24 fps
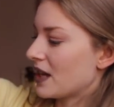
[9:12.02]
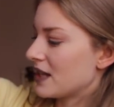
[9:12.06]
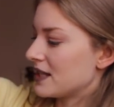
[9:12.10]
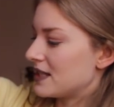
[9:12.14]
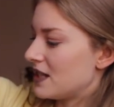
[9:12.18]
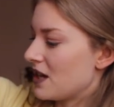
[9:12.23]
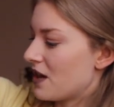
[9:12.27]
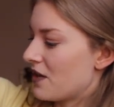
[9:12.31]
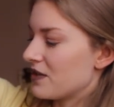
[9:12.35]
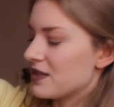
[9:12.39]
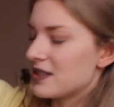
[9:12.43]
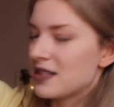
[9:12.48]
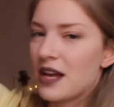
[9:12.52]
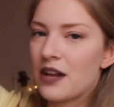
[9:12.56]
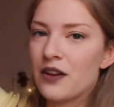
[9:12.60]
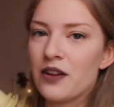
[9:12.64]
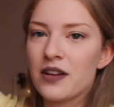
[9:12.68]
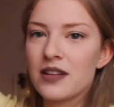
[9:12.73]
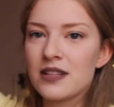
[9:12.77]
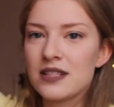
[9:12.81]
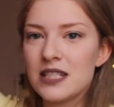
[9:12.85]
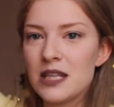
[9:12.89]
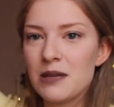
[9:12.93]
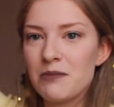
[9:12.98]
See on the side, you
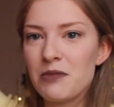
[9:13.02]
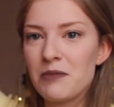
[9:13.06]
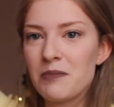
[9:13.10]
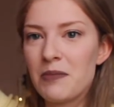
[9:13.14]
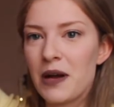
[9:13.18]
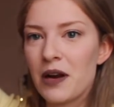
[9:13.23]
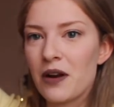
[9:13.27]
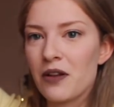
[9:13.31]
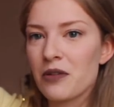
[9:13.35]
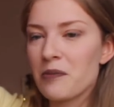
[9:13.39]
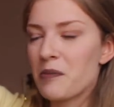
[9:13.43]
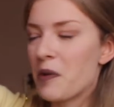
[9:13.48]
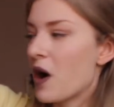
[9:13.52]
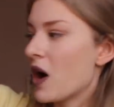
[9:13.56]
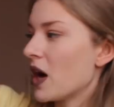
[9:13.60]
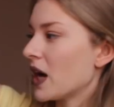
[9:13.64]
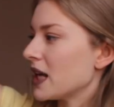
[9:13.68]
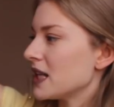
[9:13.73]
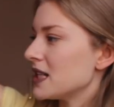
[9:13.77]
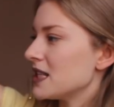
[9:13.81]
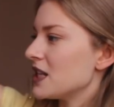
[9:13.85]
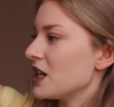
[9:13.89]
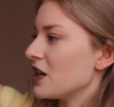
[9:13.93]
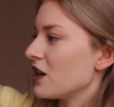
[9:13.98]
can see a bit better the
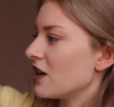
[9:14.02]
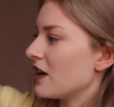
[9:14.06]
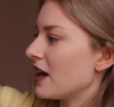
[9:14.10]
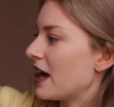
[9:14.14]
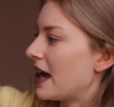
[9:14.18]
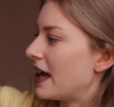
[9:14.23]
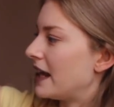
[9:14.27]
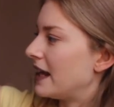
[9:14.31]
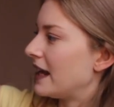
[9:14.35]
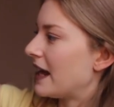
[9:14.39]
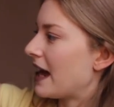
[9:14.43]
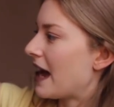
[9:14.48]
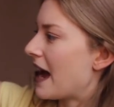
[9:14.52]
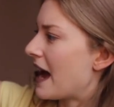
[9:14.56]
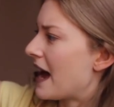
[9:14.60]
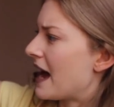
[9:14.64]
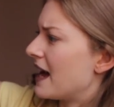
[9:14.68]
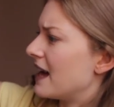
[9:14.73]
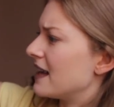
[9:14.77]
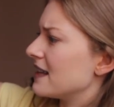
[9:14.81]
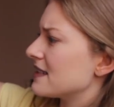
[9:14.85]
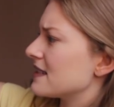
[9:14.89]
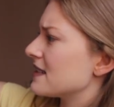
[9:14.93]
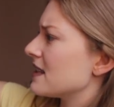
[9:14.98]
pockets here, and it
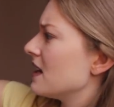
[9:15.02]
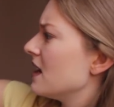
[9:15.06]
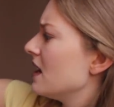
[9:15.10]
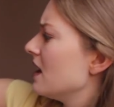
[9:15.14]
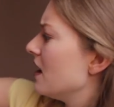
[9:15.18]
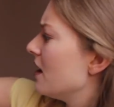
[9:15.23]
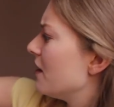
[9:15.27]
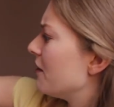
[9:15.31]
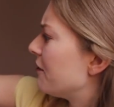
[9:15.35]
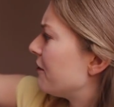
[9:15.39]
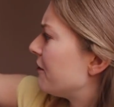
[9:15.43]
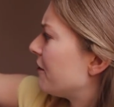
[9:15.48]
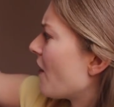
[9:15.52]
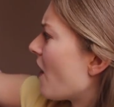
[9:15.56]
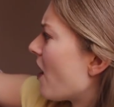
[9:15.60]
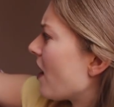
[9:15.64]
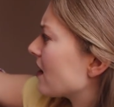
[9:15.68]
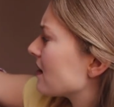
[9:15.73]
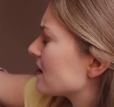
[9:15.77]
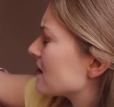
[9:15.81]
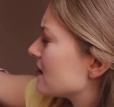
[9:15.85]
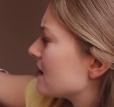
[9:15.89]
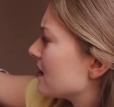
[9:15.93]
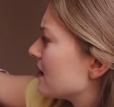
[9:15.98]
has
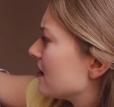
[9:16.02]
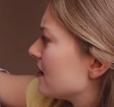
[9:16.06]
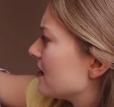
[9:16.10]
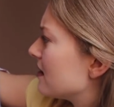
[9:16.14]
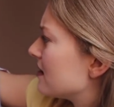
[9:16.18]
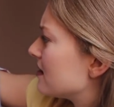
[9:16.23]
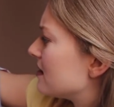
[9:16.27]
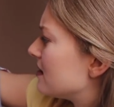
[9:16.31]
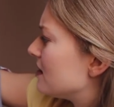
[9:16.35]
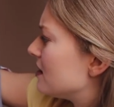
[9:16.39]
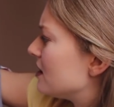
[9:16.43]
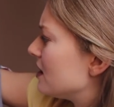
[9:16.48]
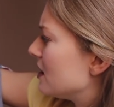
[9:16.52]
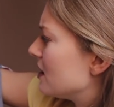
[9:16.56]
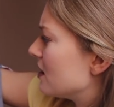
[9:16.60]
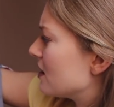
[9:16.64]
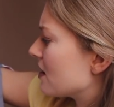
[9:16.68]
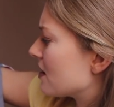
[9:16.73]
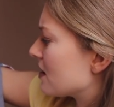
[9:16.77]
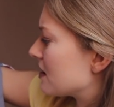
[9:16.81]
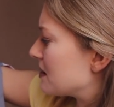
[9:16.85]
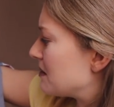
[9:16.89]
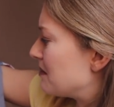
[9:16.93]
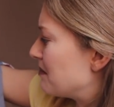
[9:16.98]
foxes,
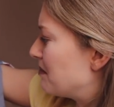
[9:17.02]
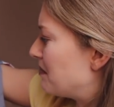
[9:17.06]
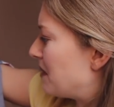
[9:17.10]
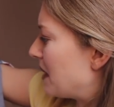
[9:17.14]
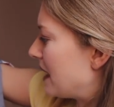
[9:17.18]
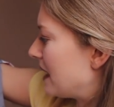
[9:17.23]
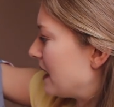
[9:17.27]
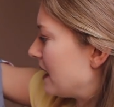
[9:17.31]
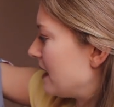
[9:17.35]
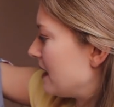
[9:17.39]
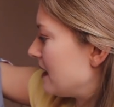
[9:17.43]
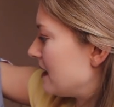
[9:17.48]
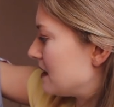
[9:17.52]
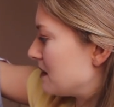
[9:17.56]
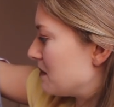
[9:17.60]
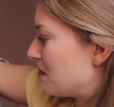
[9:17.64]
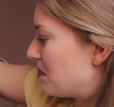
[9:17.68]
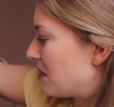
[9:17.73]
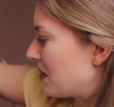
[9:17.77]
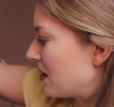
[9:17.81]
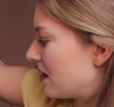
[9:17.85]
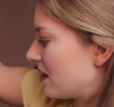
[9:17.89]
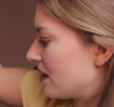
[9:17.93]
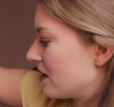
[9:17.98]
deers, bunnies,
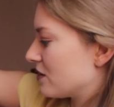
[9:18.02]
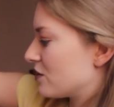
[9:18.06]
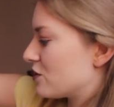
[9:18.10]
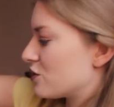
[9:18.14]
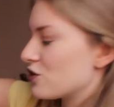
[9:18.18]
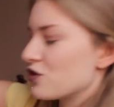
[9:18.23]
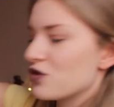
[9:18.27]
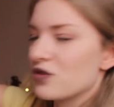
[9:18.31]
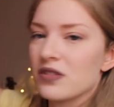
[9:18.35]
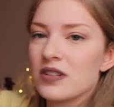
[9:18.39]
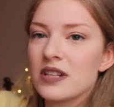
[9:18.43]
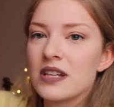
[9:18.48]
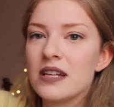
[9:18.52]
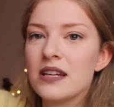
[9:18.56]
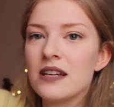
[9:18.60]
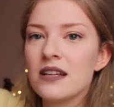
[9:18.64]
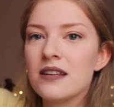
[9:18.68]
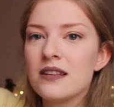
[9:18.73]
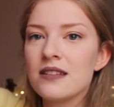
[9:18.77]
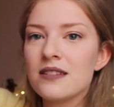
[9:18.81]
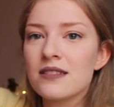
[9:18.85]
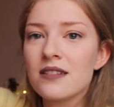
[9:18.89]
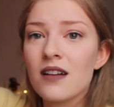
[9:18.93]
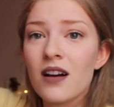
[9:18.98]
birds,
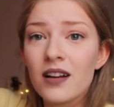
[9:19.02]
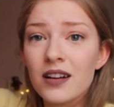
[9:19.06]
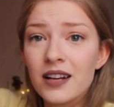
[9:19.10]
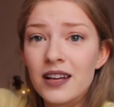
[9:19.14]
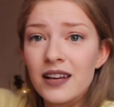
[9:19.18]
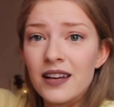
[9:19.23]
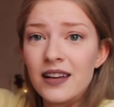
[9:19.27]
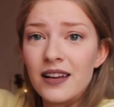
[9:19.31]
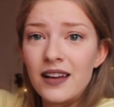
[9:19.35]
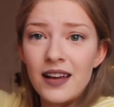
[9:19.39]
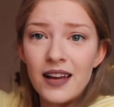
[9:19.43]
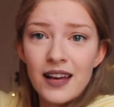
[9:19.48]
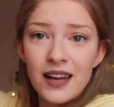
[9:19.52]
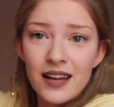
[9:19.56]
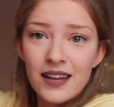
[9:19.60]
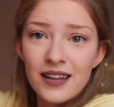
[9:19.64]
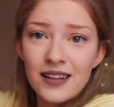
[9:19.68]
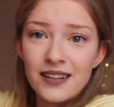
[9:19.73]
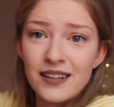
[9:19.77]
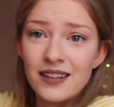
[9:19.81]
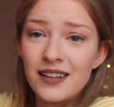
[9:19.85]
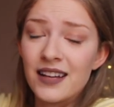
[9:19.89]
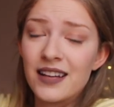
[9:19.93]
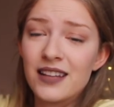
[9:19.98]
trees on it,
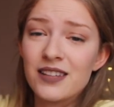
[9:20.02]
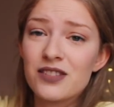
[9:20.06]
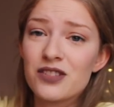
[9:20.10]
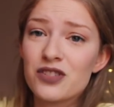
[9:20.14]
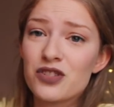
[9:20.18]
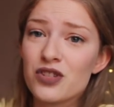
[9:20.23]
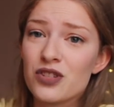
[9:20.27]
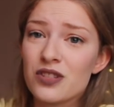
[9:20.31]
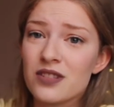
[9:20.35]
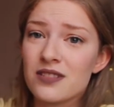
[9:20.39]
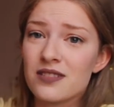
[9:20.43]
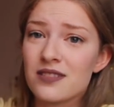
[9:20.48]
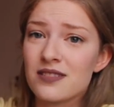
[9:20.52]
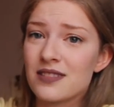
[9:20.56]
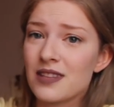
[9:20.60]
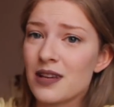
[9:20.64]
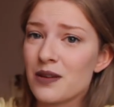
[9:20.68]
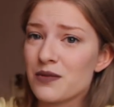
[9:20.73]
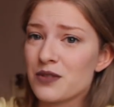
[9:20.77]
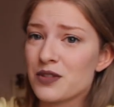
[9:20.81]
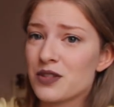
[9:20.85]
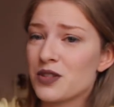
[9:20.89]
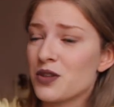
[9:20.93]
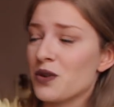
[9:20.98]
and it's just, it
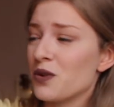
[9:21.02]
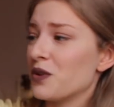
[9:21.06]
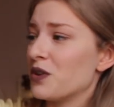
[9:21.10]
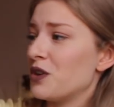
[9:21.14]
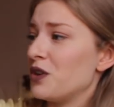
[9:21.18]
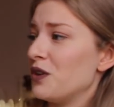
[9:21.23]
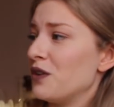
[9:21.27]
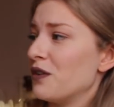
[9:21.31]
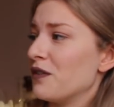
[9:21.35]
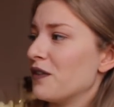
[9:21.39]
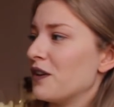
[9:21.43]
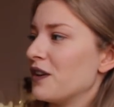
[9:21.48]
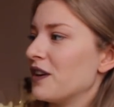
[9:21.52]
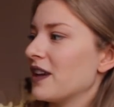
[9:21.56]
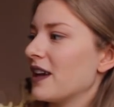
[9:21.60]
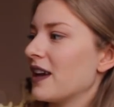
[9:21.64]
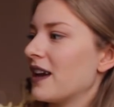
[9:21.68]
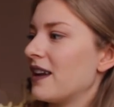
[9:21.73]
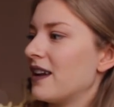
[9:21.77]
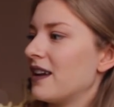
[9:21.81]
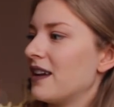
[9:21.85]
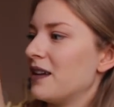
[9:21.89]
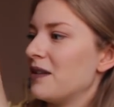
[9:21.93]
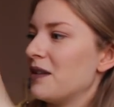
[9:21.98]
was so cute of her to
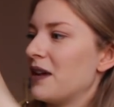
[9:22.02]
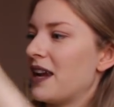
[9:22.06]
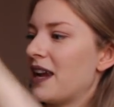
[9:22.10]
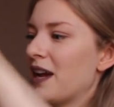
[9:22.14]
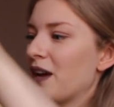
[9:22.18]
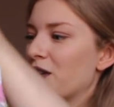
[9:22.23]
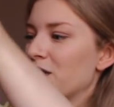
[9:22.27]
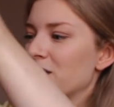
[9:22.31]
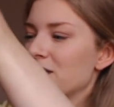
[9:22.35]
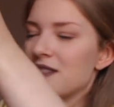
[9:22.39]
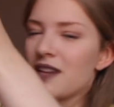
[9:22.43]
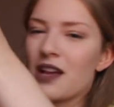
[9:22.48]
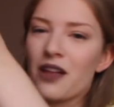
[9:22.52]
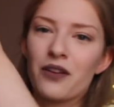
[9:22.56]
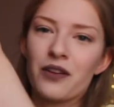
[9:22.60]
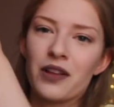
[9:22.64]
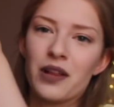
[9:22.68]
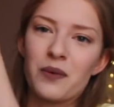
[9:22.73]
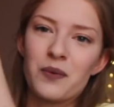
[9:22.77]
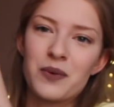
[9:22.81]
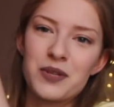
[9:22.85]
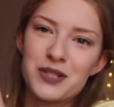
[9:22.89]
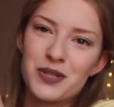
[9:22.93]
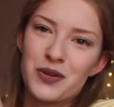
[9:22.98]
get it, and I couldn't tell her that
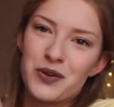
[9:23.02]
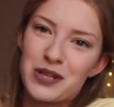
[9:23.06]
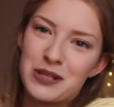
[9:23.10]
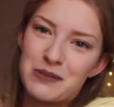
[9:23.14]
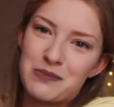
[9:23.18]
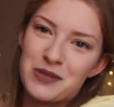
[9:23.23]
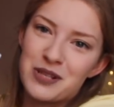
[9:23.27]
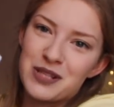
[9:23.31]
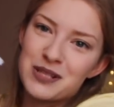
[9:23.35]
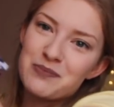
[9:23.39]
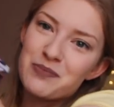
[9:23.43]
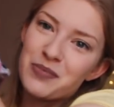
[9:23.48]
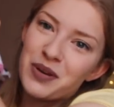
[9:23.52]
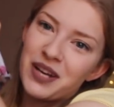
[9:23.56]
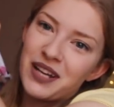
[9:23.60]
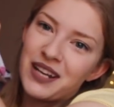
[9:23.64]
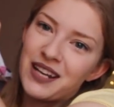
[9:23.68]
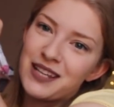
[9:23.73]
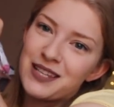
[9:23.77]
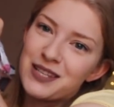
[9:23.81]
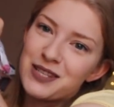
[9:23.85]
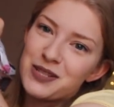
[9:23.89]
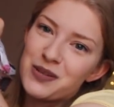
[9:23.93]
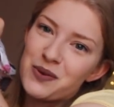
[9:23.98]
it wasn't Christmas,
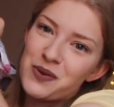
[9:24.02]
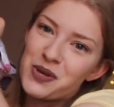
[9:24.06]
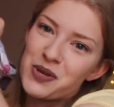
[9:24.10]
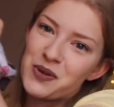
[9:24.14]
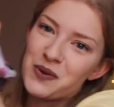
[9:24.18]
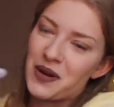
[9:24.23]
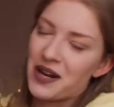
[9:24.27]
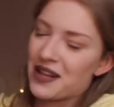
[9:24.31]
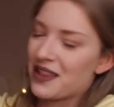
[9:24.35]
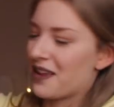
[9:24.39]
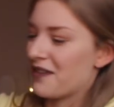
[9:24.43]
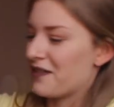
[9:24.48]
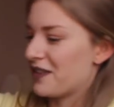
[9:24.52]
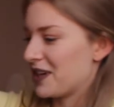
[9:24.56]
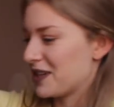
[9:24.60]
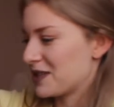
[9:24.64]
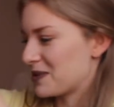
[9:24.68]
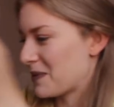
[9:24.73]
but it's so cute, I love it